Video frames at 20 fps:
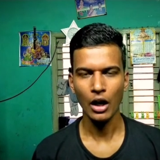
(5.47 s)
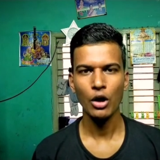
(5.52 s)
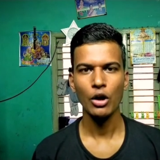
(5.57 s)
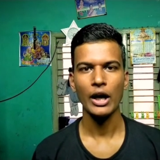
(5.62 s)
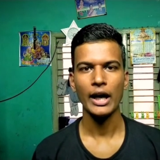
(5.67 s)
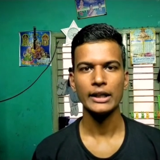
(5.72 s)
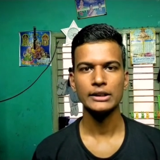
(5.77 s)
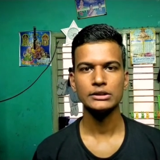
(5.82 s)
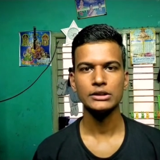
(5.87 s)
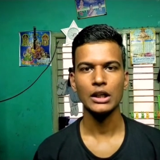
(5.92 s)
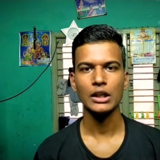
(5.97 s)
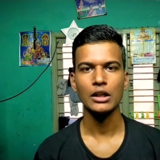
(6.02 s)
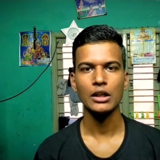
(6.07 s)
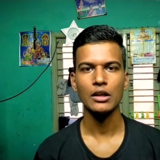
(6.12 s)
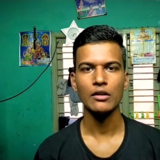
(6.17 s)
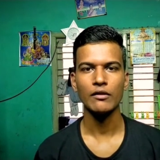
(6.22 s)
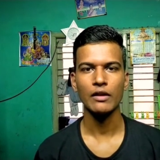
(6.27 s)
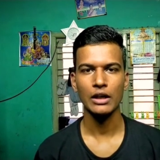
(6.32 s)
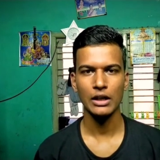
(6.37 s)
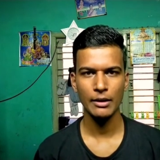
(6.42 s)
Hello guys
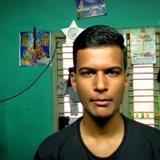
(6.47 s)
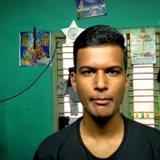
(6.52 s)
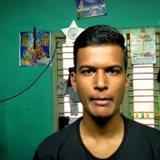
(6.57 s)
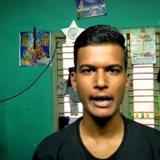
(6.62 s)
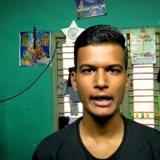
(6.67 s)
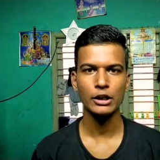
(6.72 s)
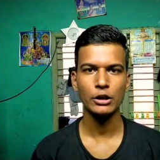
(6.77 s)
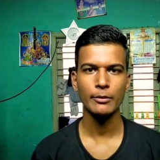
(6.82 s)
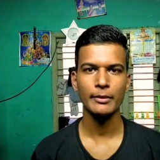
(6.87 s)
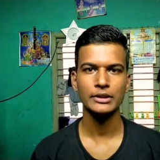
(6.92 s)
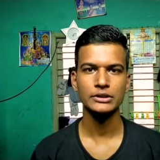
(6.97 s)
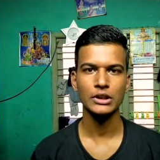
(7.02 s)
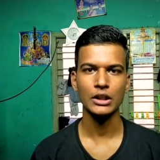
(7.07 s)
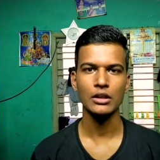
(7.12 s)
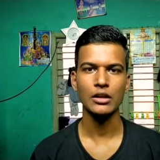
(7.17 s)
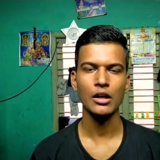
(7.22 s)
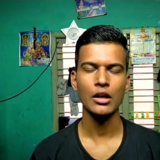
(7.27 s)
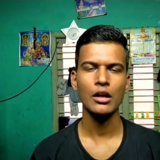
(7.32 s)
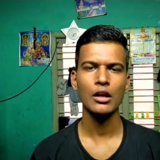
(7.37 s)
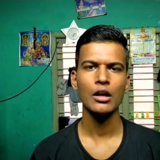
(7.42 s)
and welcome back to my
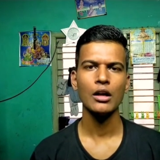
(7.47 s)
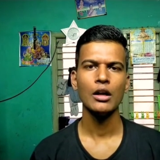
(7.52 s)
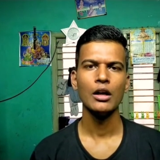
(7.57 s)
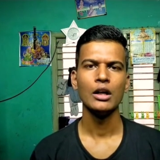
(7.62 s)
channel.